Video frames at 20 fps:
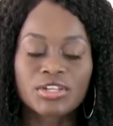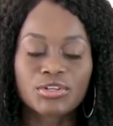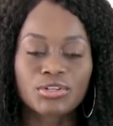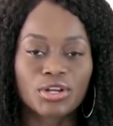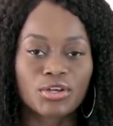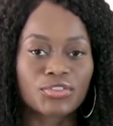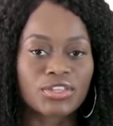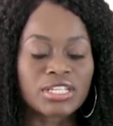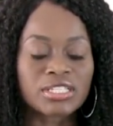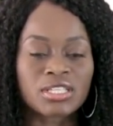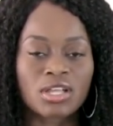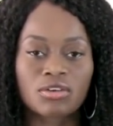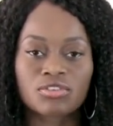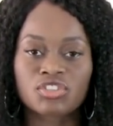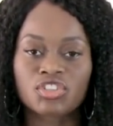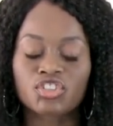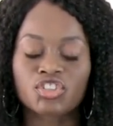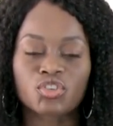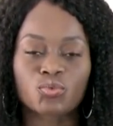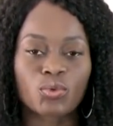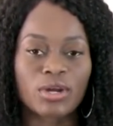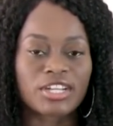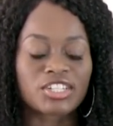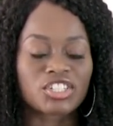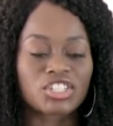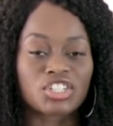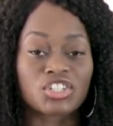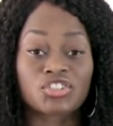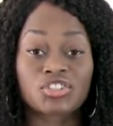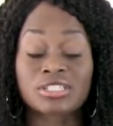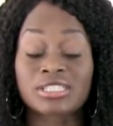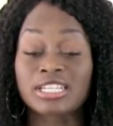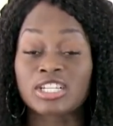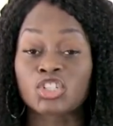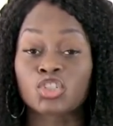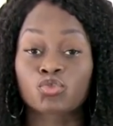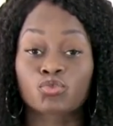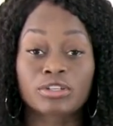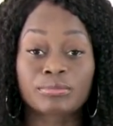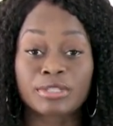You know, this whole situation is just
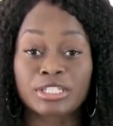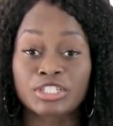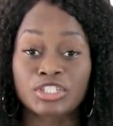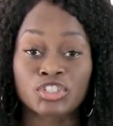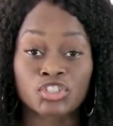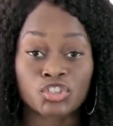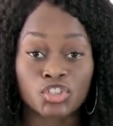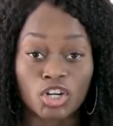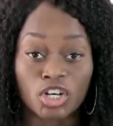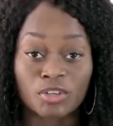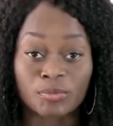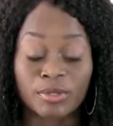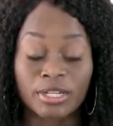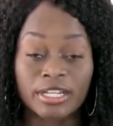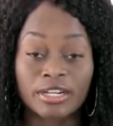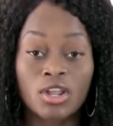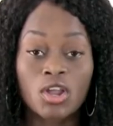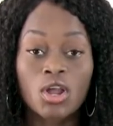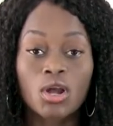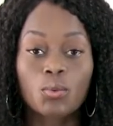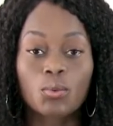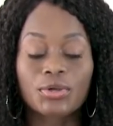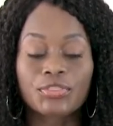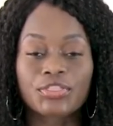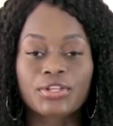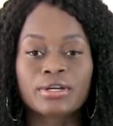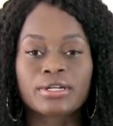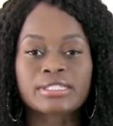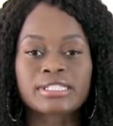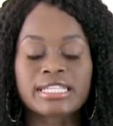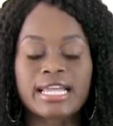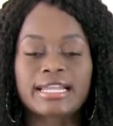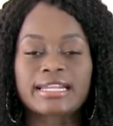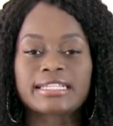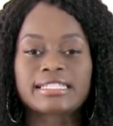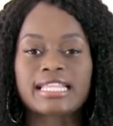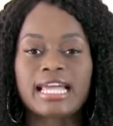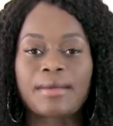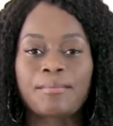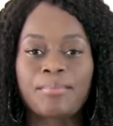extremely disturbing. What they're saying
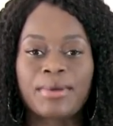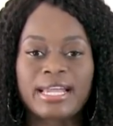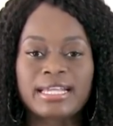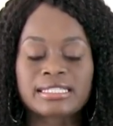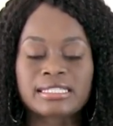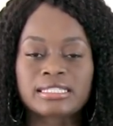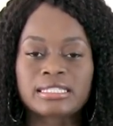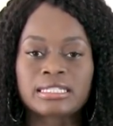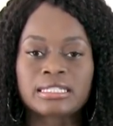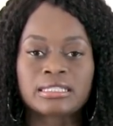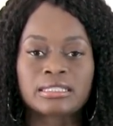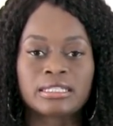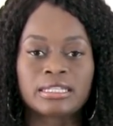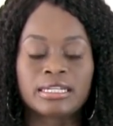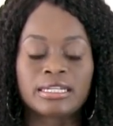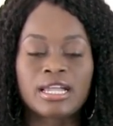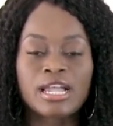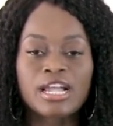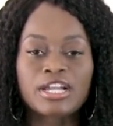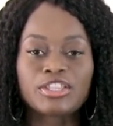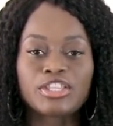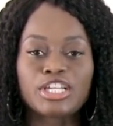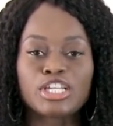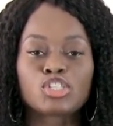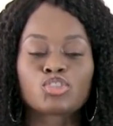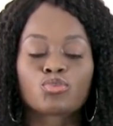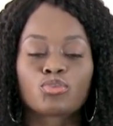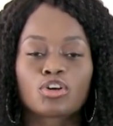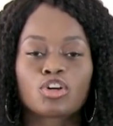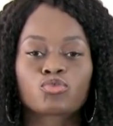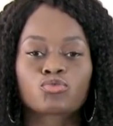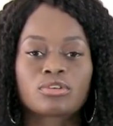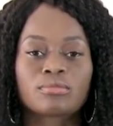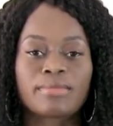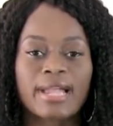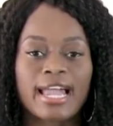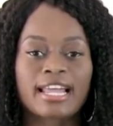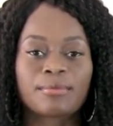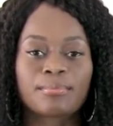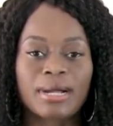is that basically these girls were
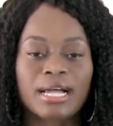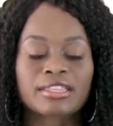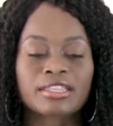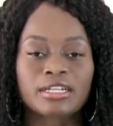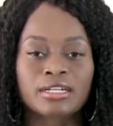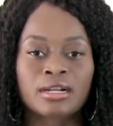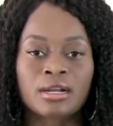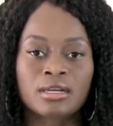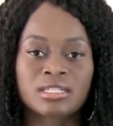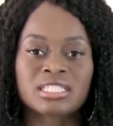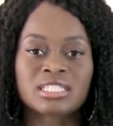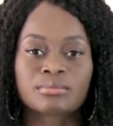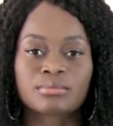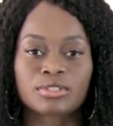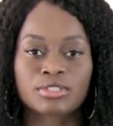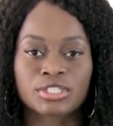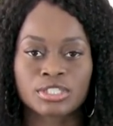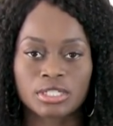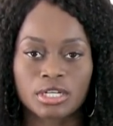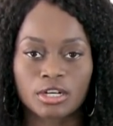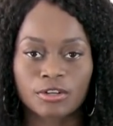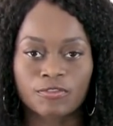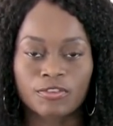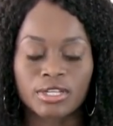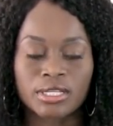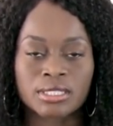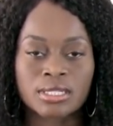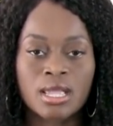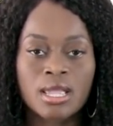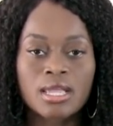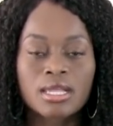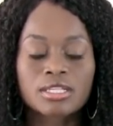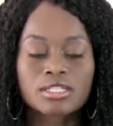mad about the customer service.